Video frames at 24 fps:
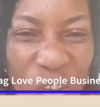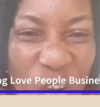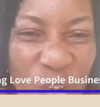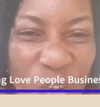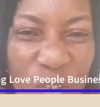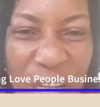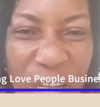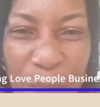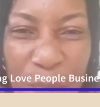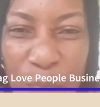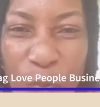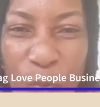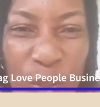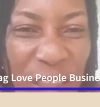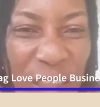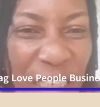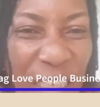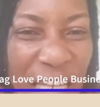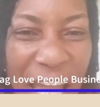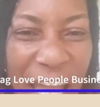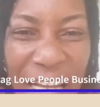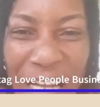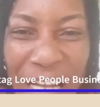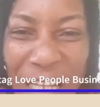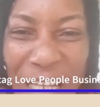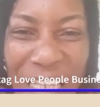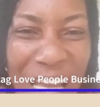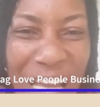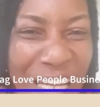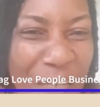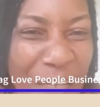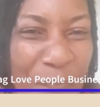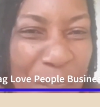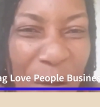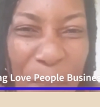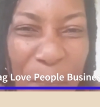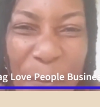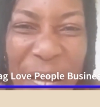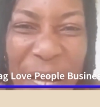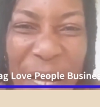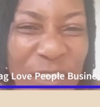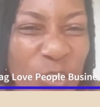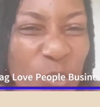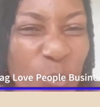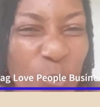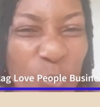and pussy like a lollipop and